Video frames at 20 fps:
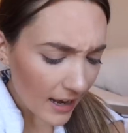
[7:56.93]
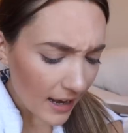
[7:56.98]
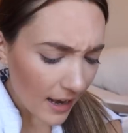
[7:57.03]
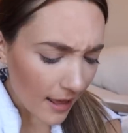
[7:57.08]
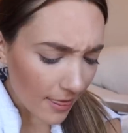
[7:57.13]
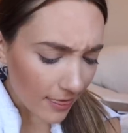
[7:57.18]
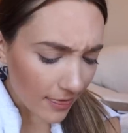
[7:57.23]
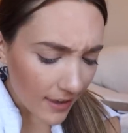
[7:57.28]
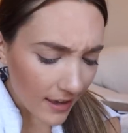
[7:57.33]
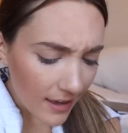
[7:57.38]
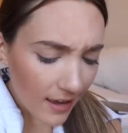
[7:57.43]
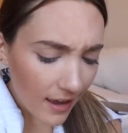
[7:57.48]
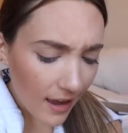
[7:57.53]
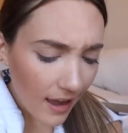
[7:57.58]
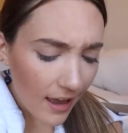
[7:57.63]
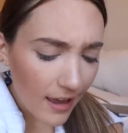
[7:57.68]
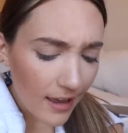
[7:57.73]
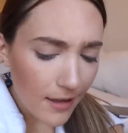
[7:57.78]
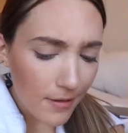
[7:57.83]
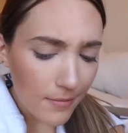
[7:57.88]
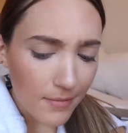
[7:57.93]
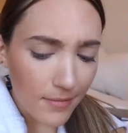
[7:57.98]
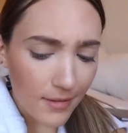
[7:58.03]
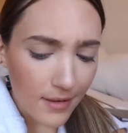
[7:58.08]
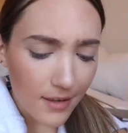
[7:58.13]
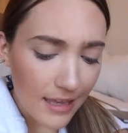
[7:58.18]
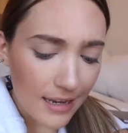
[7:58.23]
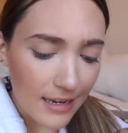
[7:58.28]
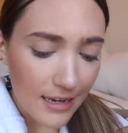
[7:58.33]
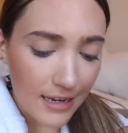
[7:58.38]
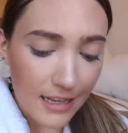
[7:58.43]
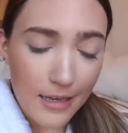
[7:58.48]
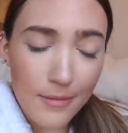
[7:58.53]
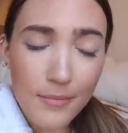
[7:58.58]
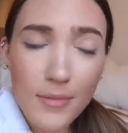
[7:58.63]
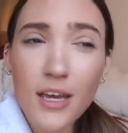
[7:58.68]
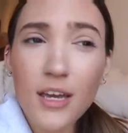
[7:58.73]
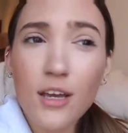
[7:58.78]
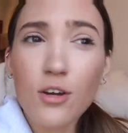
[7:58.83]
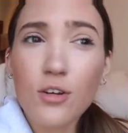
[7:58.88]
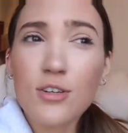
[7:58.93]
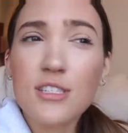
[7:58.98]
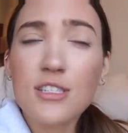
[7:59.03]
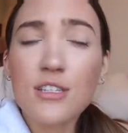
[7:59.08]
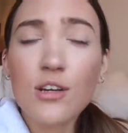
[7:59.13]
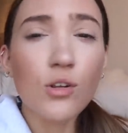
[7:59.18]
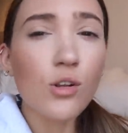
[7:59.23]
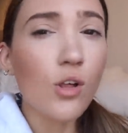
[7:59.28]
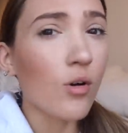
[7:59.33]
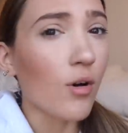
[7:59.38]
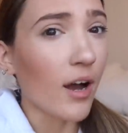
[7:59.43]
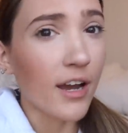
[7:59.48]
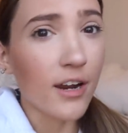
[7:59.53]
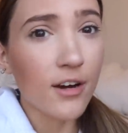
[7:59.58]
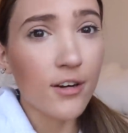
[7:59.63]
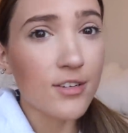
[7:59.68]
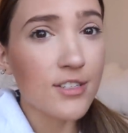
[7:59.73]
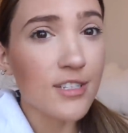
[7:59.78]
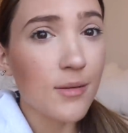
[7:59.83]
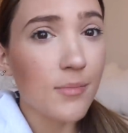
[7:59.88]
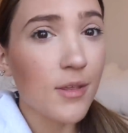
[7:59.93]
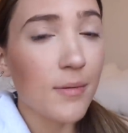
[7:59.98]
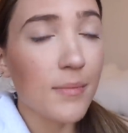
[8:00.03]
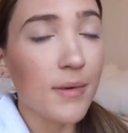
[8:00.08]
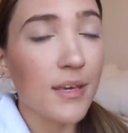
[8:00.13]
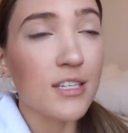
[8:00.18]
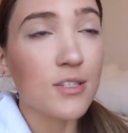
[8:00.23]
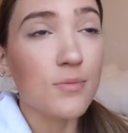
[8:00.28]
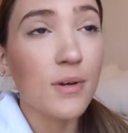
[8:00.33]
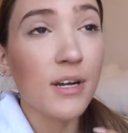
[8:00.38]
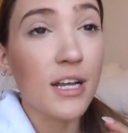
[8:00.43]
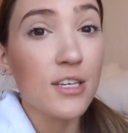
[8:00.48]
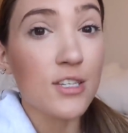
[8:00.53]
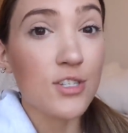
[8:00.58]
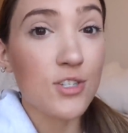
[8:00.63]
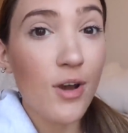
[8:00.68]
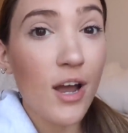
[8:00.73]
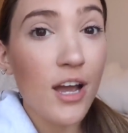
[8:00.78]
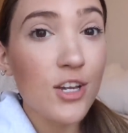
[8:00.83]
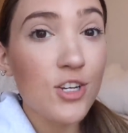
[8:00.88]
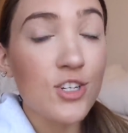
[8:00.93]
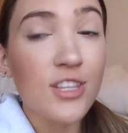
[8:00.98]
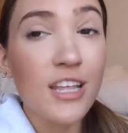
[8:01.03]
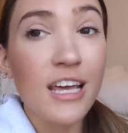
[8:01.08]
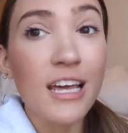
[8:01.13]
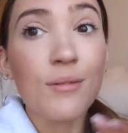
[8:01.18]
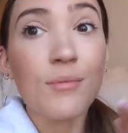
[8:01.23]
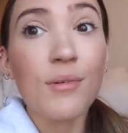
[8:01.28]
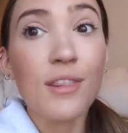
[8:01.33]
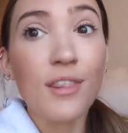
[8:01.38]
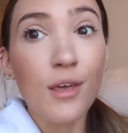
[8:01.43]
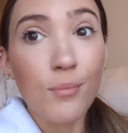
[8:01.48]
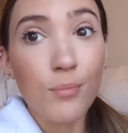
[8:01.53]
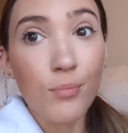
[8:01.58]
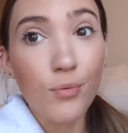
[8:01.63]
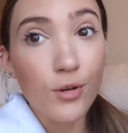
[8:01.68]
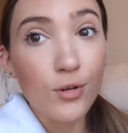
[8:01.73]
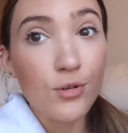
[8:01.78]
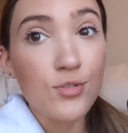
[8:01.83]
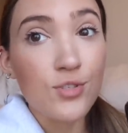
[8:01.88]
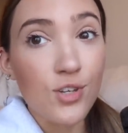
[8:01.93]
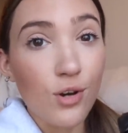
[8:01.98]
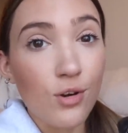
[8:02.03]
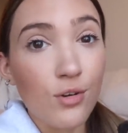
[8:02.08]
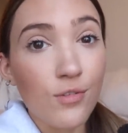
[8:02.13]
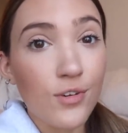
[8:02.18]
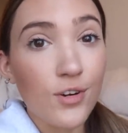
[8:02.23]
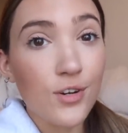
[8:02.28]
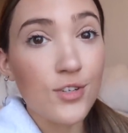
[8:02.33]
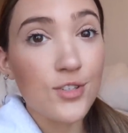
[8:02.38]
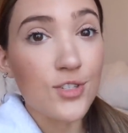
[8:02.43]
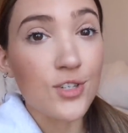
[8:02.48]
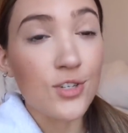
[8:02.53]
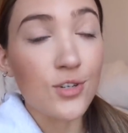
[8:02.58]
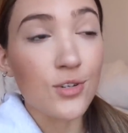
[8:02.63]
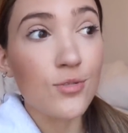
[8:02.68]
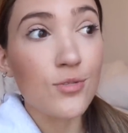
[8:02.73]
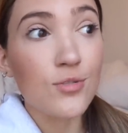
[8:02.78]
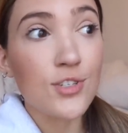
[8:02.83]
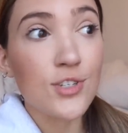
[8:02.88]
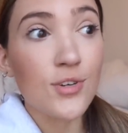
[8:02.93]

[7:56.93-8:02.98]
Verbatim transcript: And I think I'm anemic or still low iron or something, because when I scratch them, they bruise over too.